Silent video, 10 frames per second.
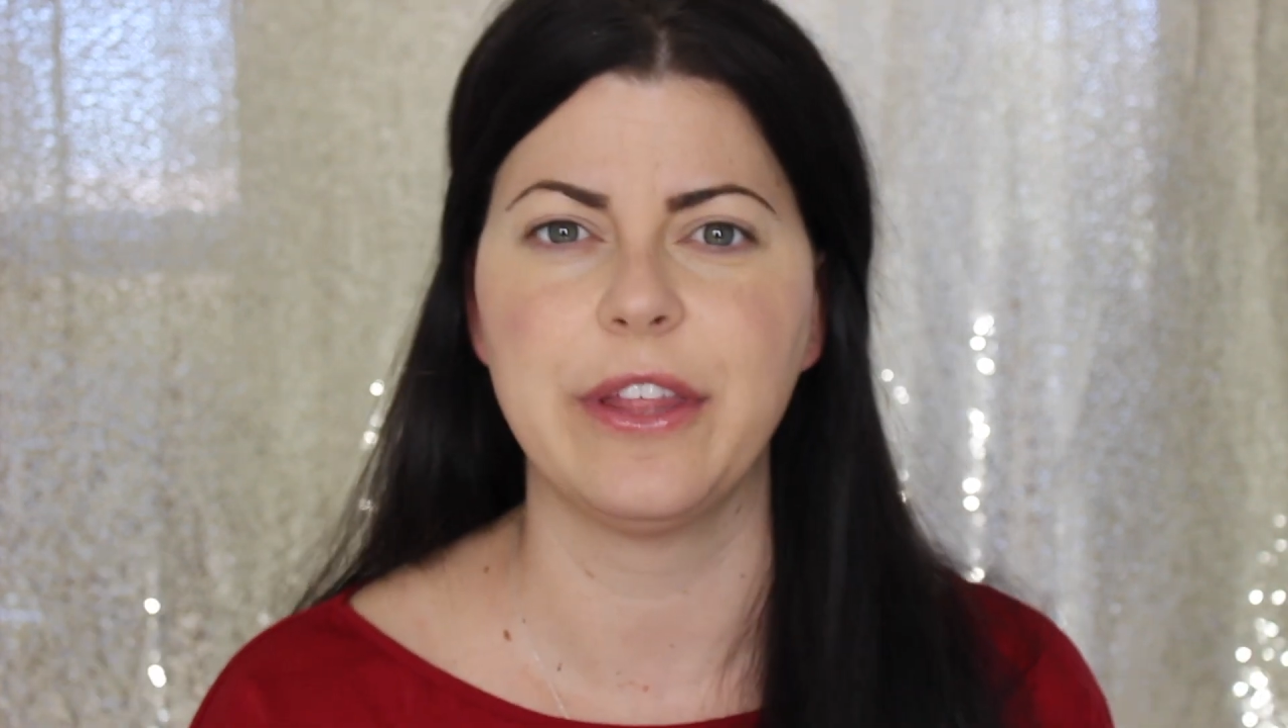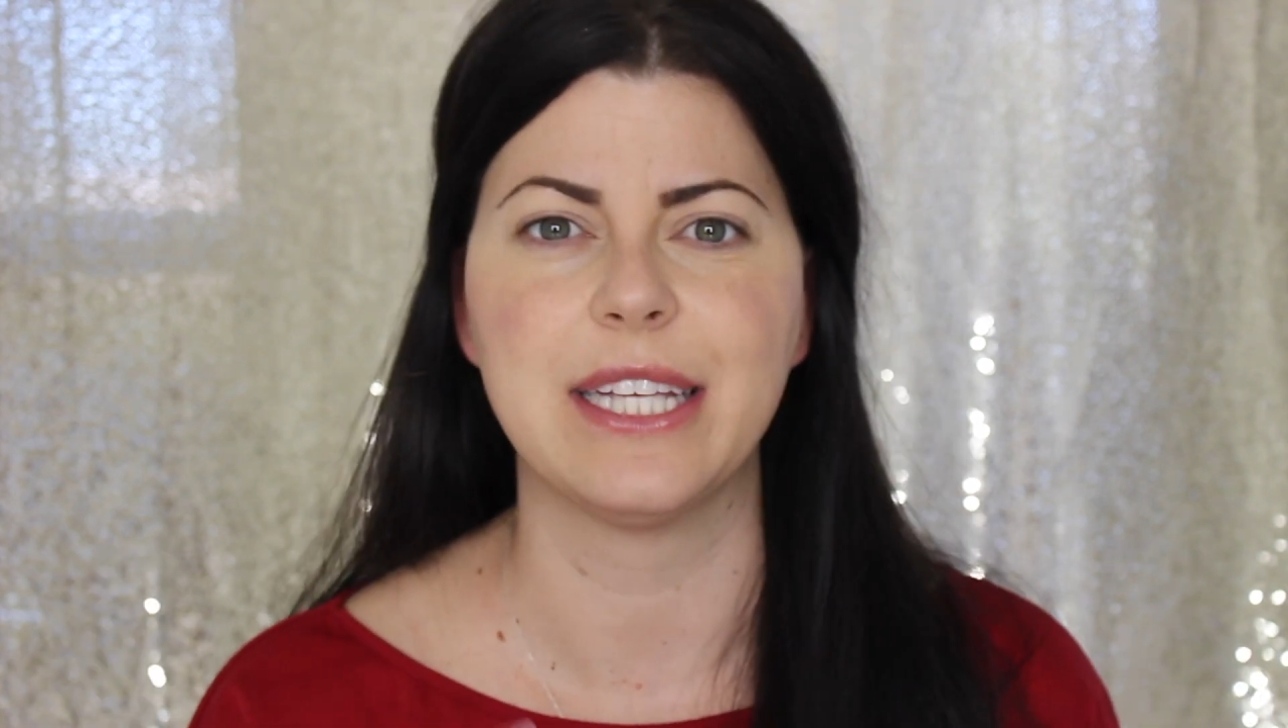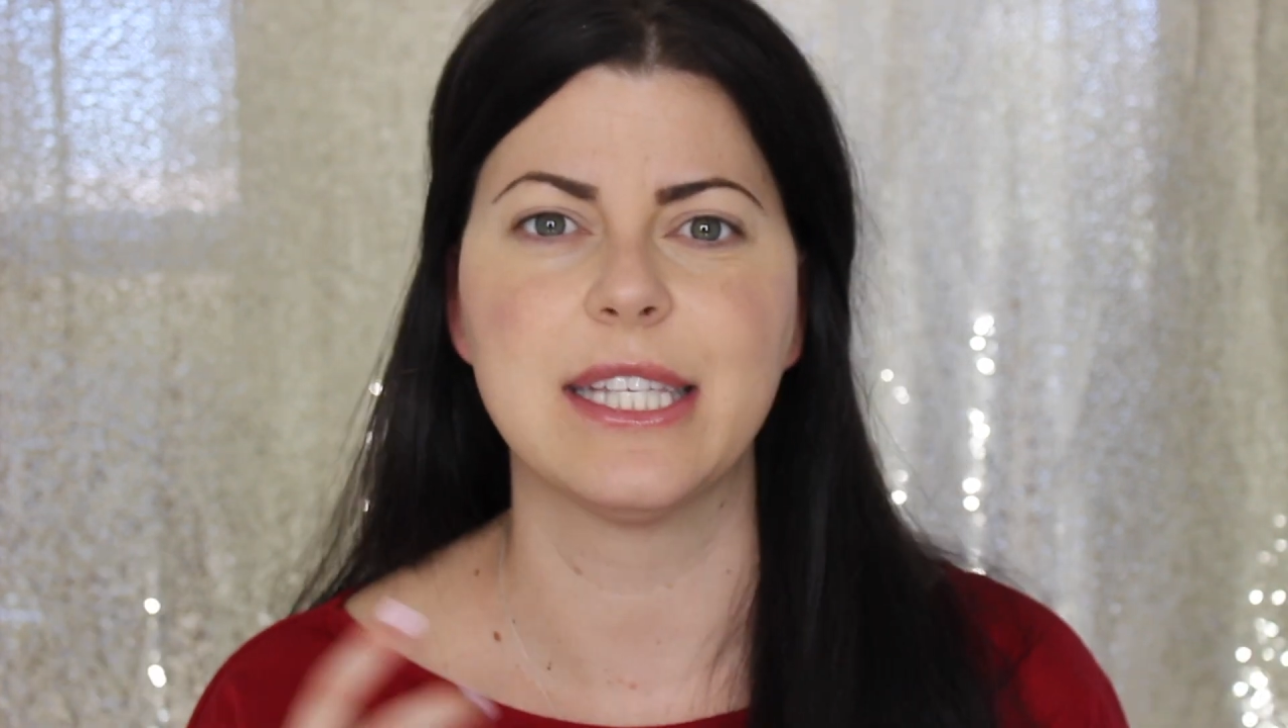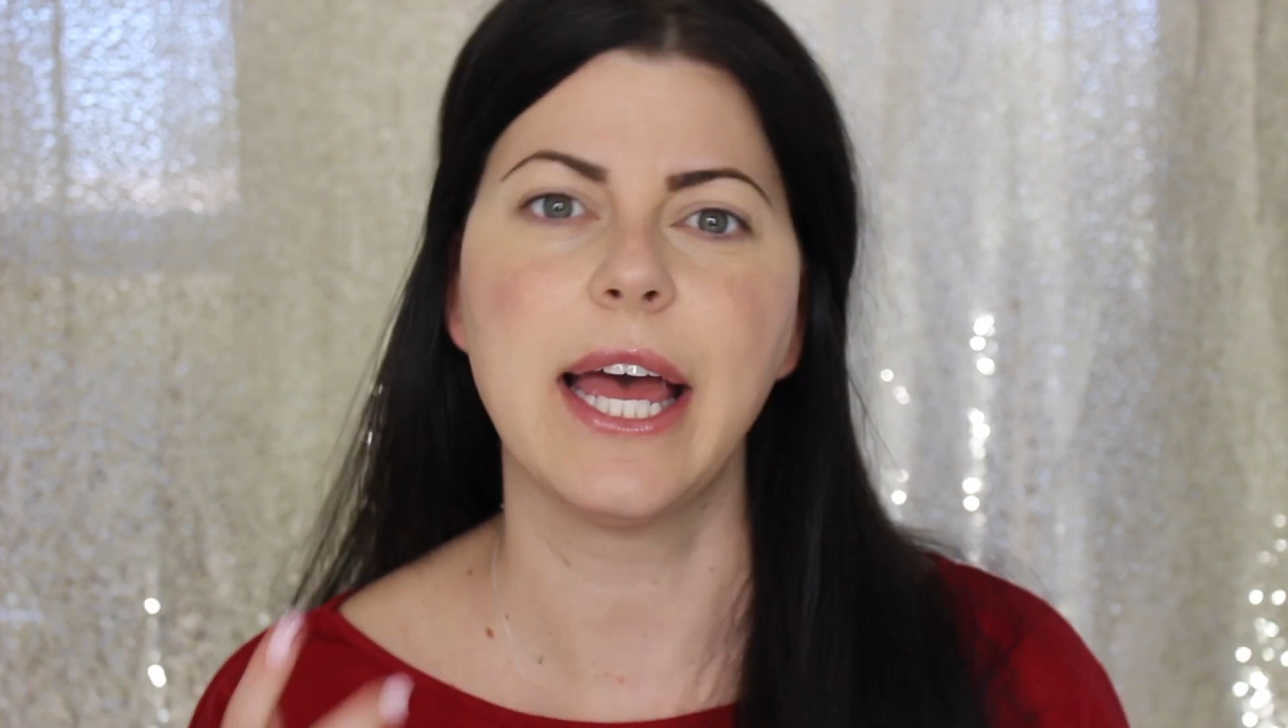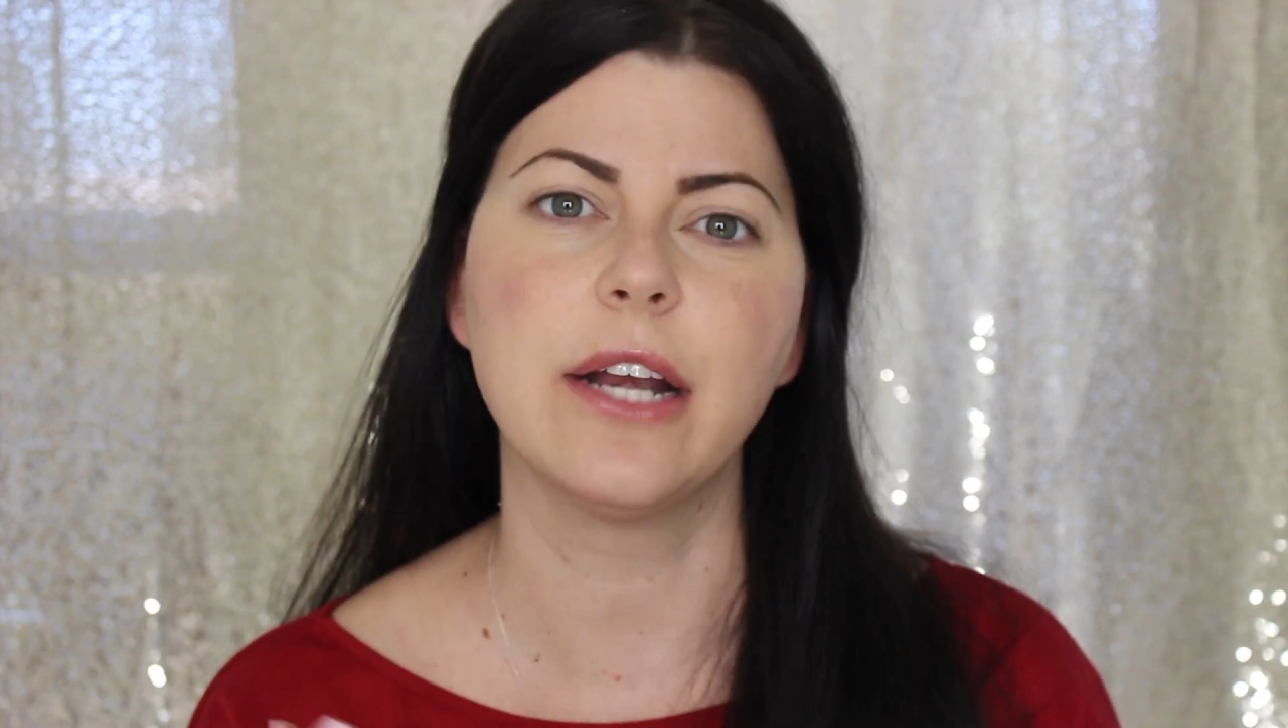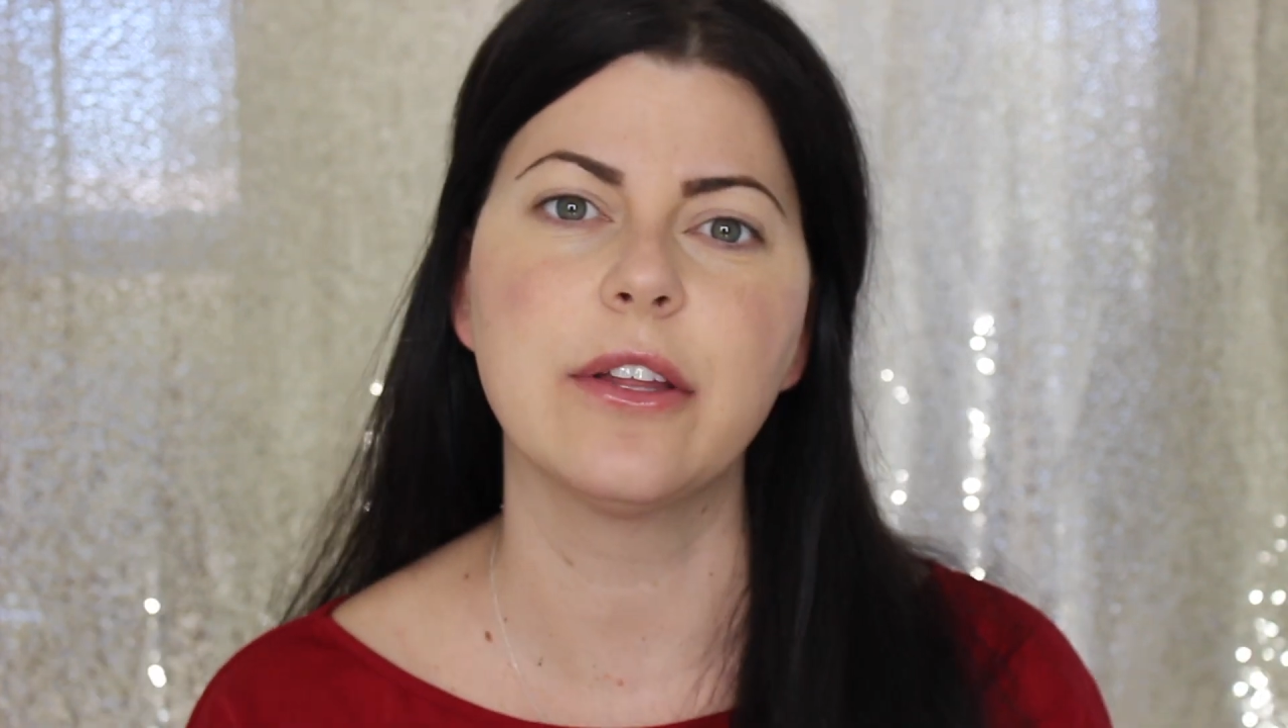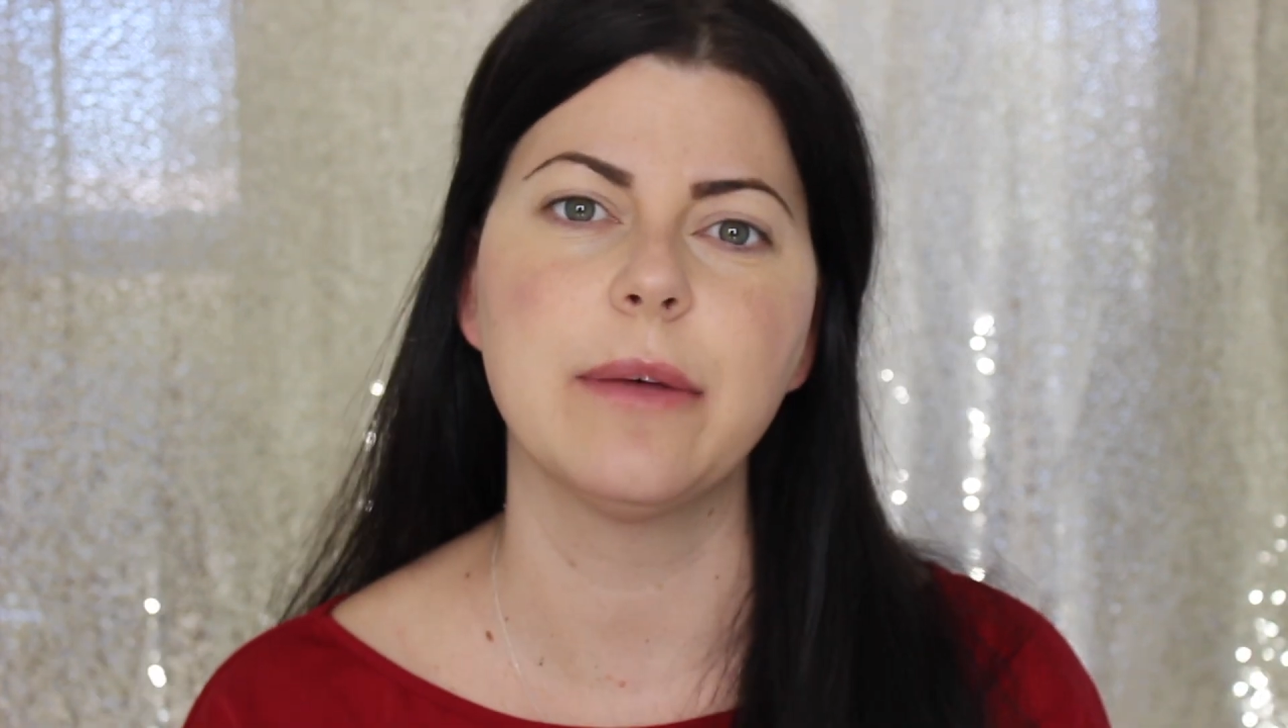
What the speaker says: that's lighter